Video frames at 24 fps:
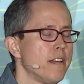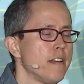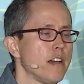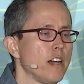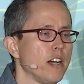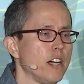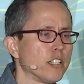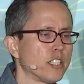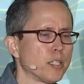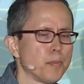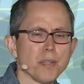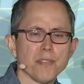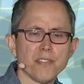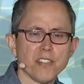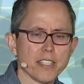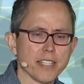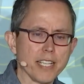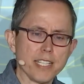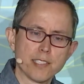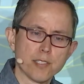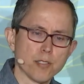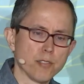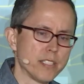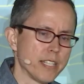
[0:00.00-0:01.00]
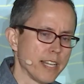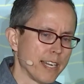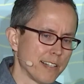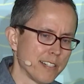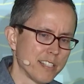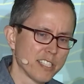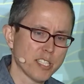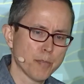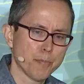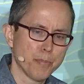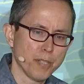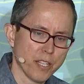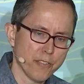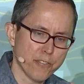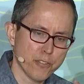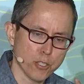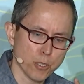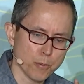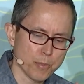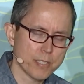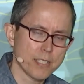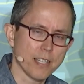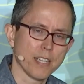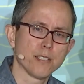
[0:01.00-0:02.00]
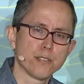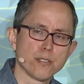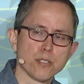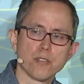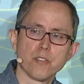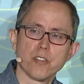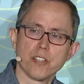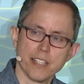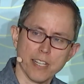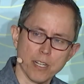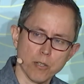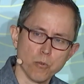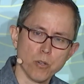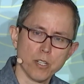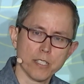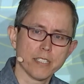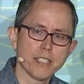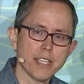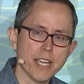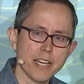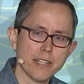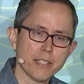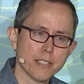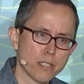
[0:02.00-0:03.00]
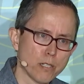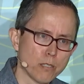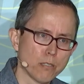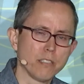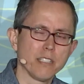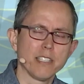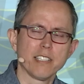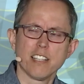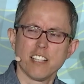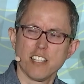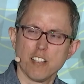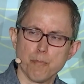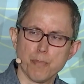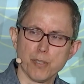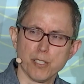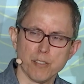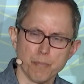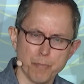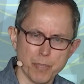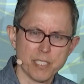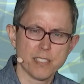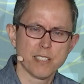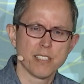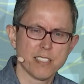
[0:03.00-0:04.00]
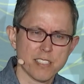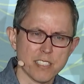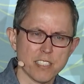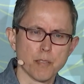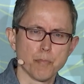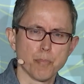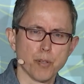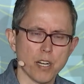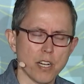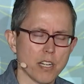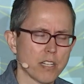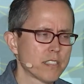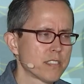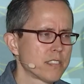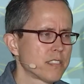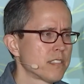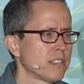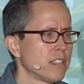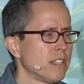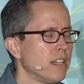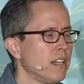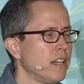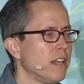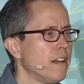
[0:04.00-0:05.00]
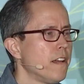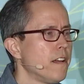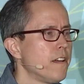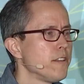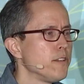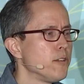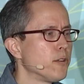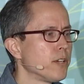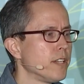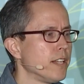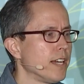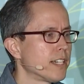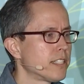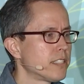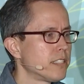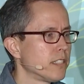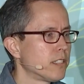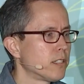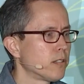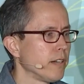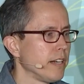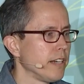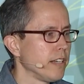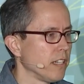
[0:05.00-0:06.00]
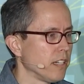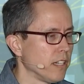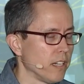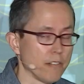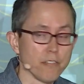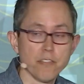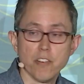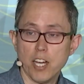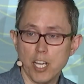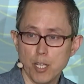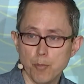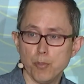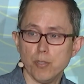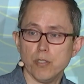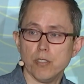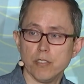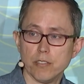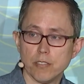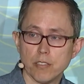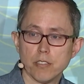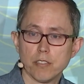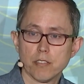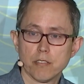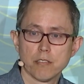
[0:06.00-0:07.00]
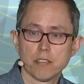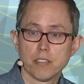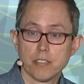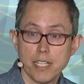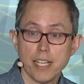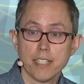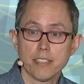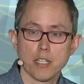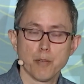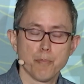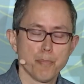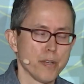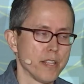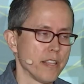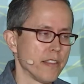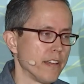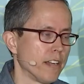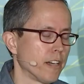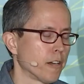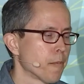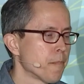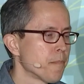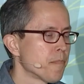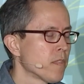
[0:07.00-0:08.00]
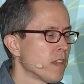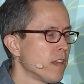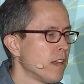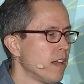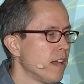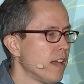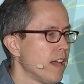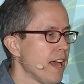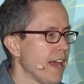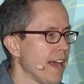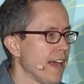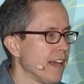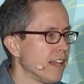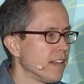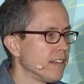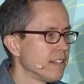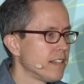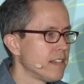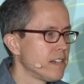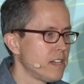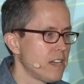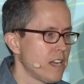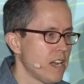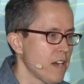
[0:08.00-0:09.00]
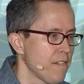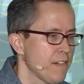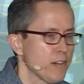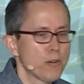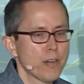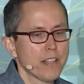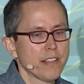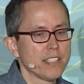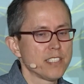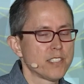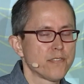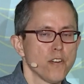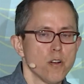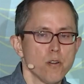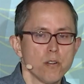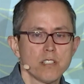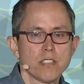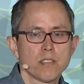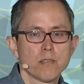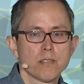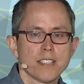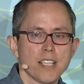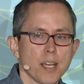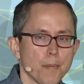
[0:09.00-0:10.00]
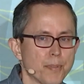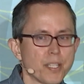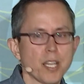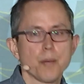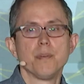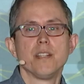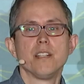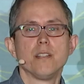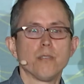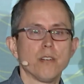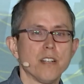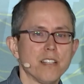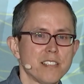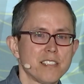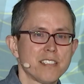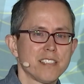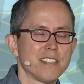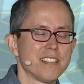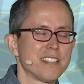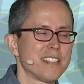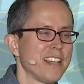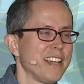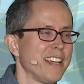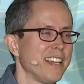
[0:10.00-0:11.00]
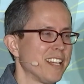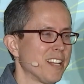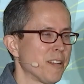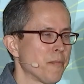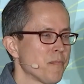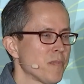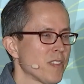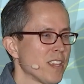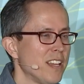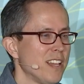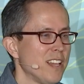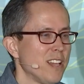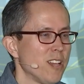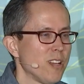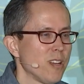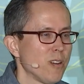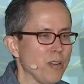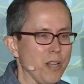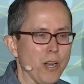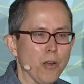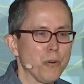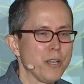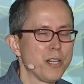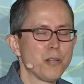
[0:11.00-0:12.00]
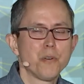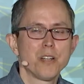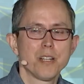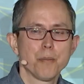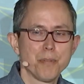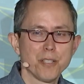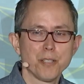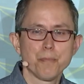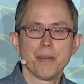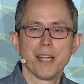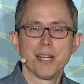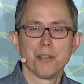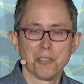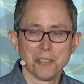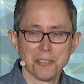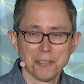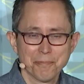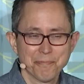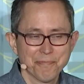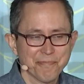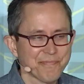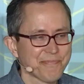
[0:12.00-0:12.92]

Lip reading: It could be very esoteric, but if you obsess over that one category, kind of build business in a box, you can actually create a viable tech company there. And every one of these folks kept coming to us and saying, we don't want to build payroll.